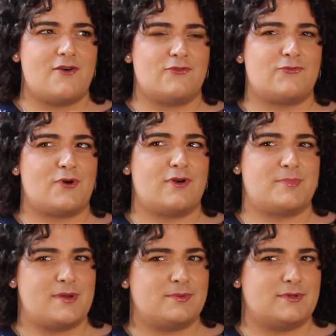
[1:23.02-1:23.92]
For
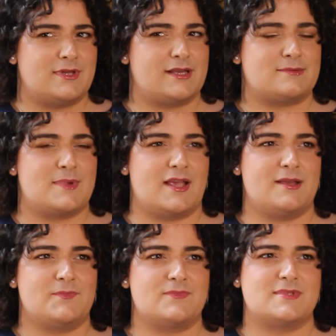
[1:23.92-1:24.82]
people like
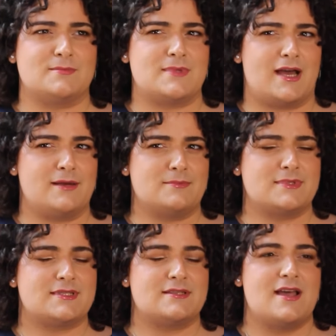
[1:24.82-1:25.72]
me,
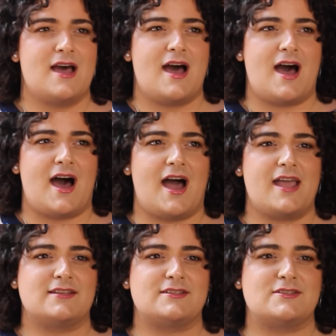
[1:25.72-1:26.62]
sometimes I
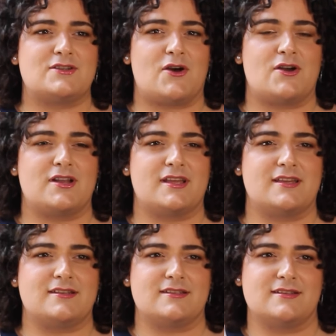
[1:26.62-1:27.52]
started